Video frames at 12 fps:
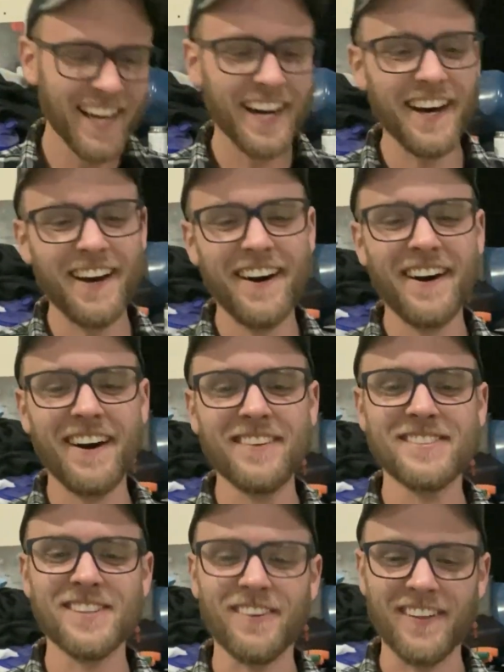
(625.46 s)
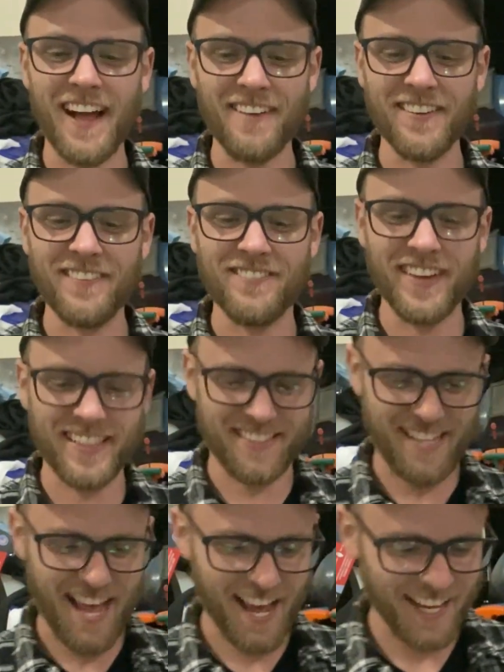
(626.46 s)
oh, I'm so glad we fixed
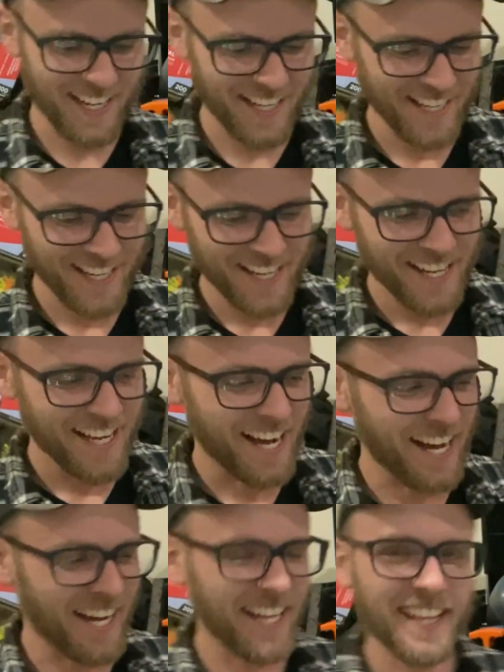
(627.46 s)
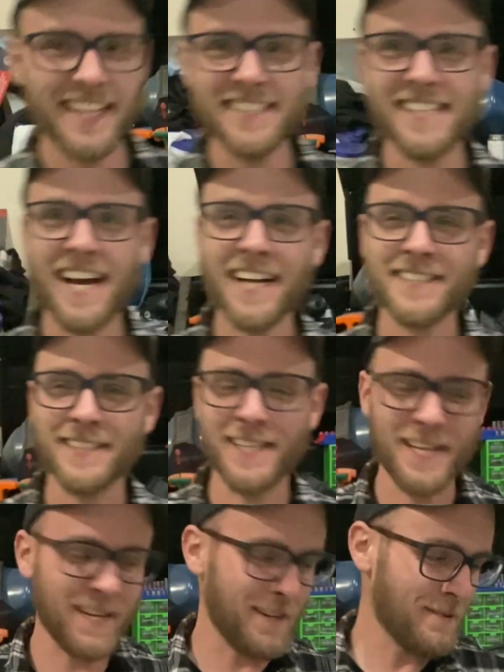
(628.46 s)
that. Uh, this
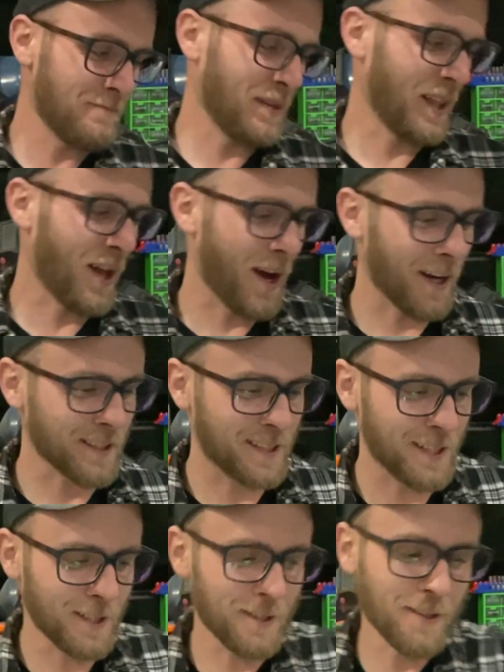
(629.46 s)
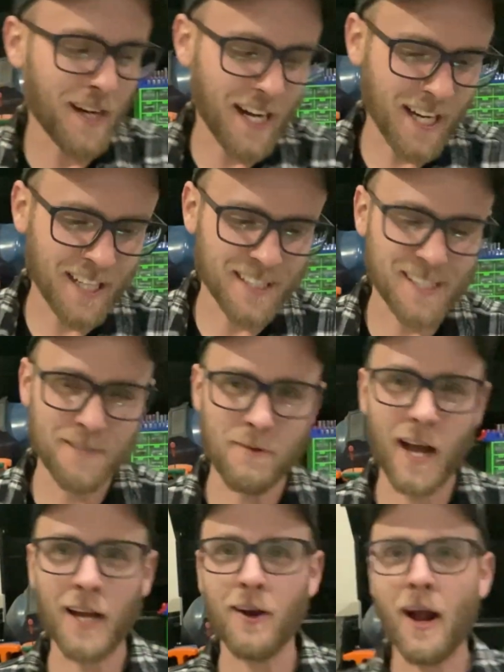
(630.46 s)
actually belonged to, uh, to
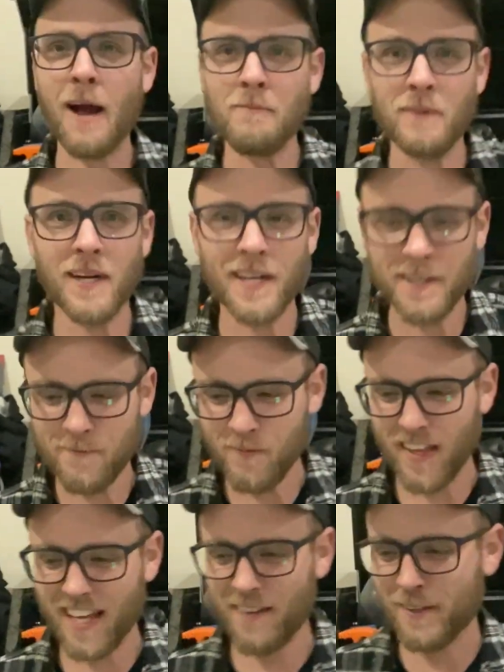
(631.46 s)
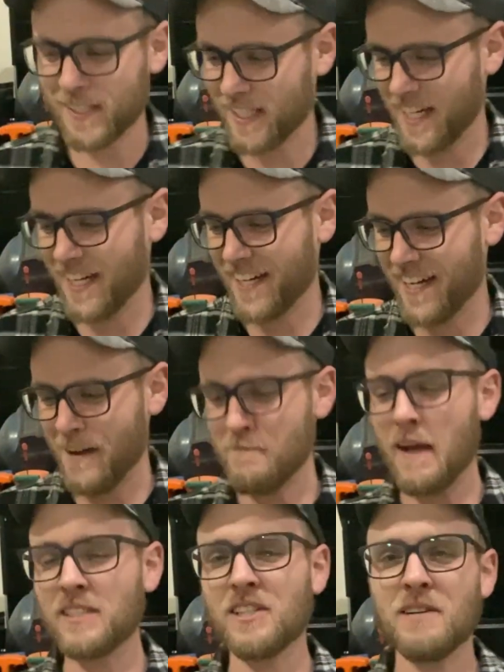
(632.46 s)
my grandpa. He was, uh, I
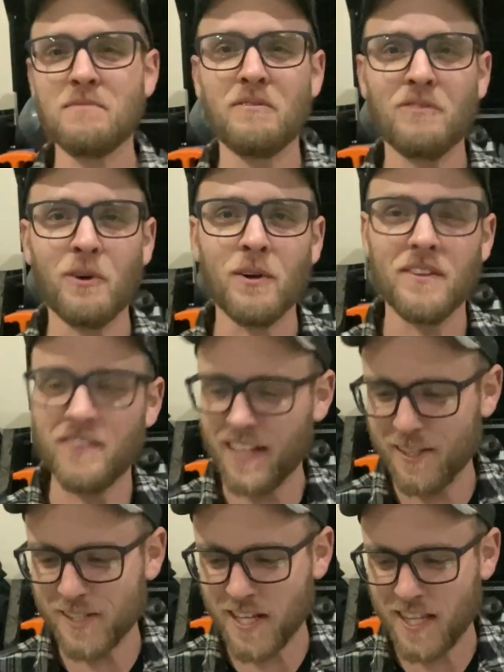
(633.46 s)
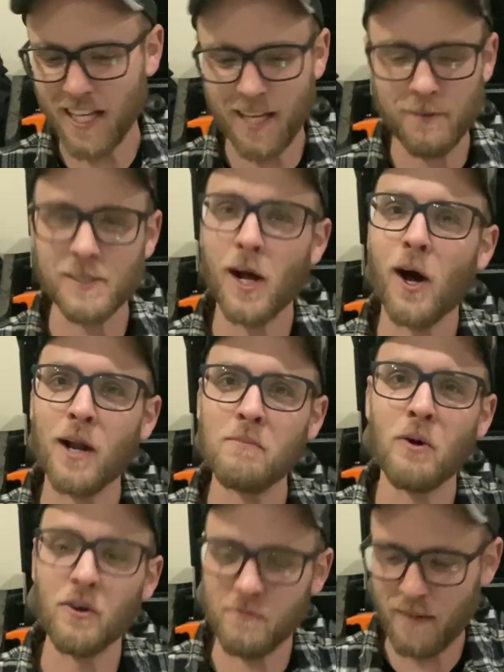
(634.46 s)
mentioned it before in the videos, I think he was an
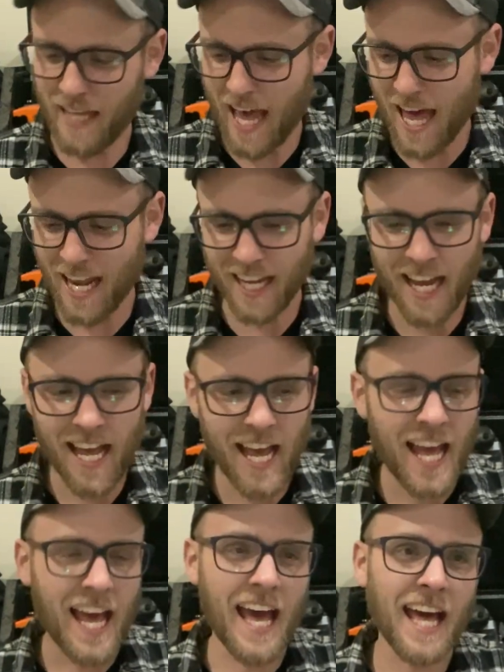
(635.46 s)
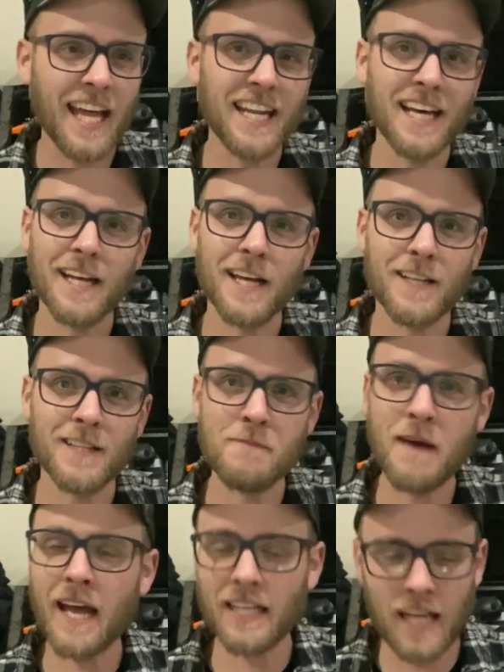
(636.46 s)
automotive mechanic and uh, the
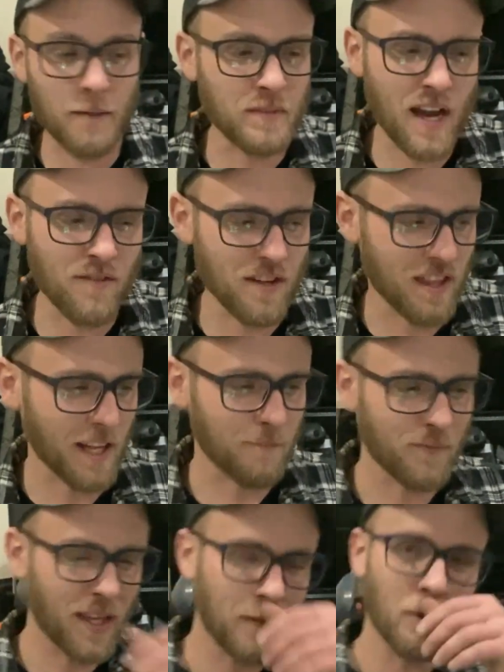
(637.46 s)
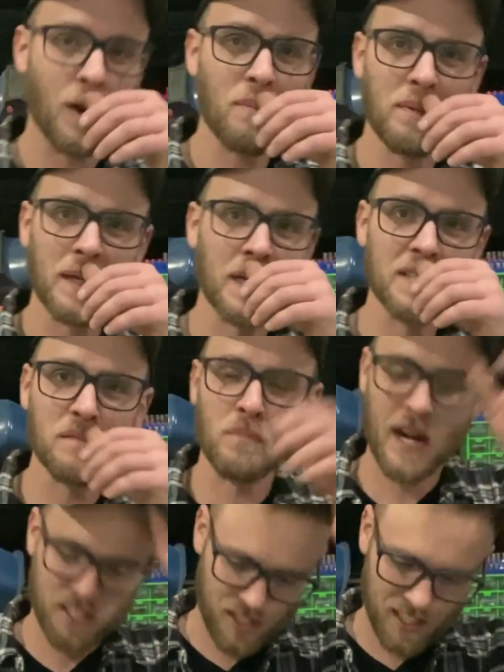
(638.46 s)
man kept everything. He grew up in a
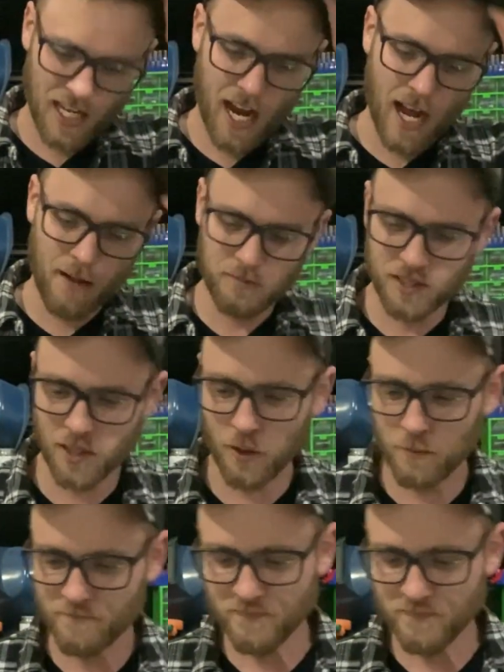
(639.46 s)
depression time, so